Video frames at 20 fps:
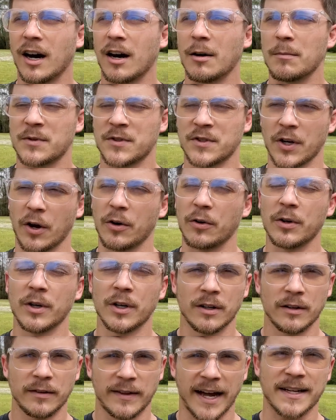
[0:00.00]
So
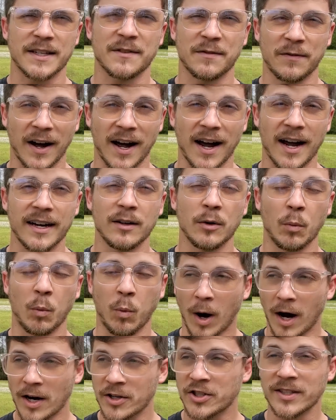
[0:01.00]
that's fine.
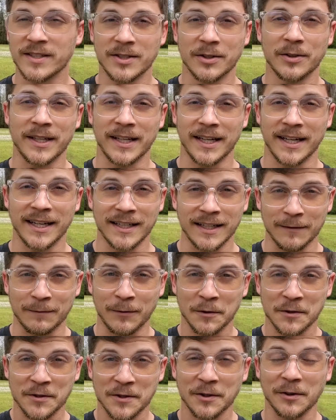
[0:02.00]
Watching till the end, if
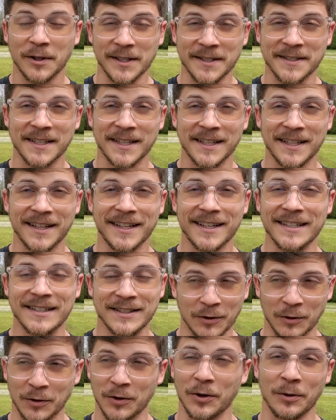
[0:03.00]
you're still listening to this,
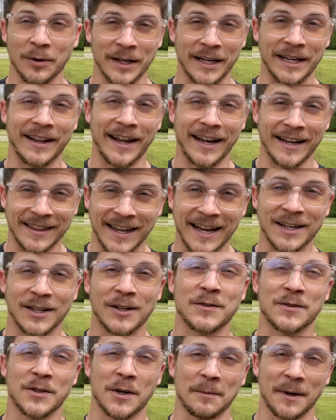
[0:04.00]
you're doing it. Like, thank you
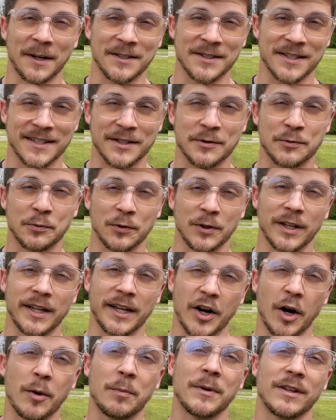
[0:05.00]
so much. This is really
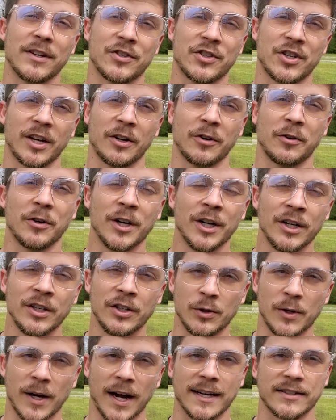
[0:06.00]
helping the channel,
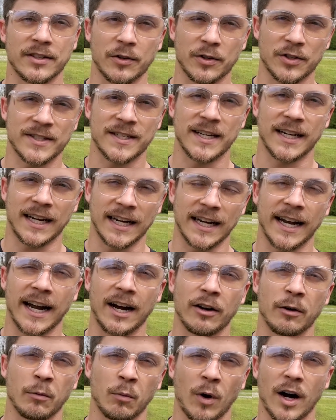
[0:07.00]
you guys that are sticking it
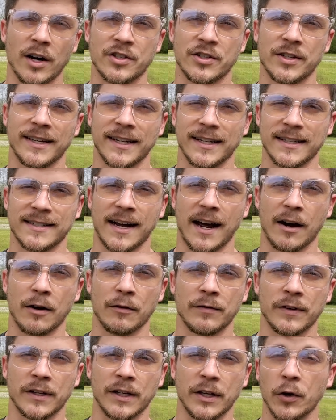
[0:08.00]
out and watching the entire
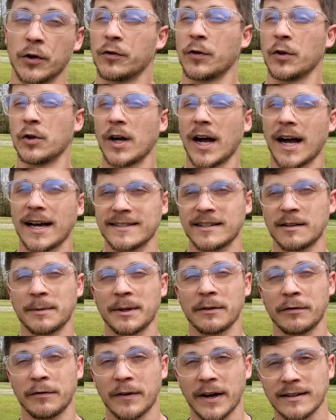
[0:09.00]
videos. For you guys that have been
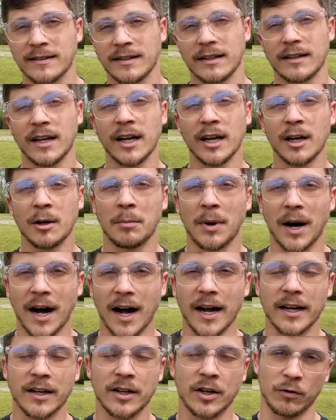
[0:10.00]
affected
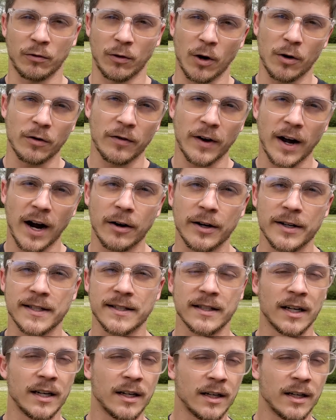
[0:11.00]
by coronavirus,